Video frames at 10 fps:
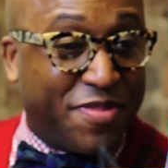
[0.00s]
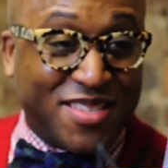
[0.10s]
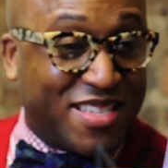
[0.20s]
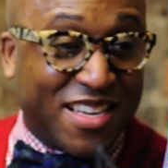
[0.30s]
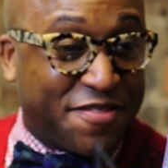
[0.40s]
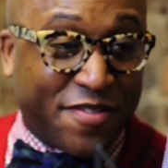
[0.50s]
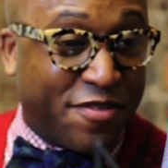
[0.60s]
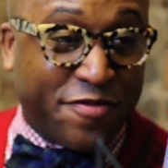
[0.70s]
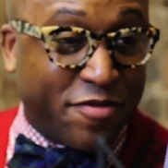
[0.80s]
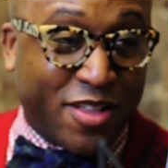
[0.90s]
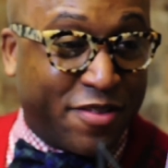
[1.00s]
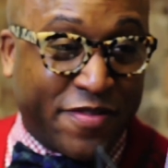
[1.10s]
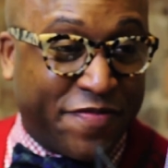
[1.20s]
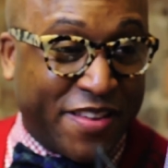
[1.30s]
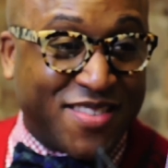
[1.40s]
I played saxophone for well
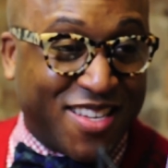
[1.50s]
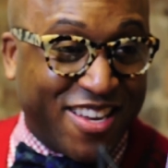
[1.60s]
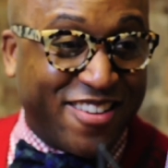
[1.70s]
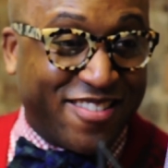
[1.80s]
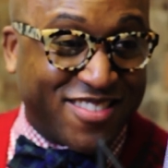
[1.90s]
over 15 years.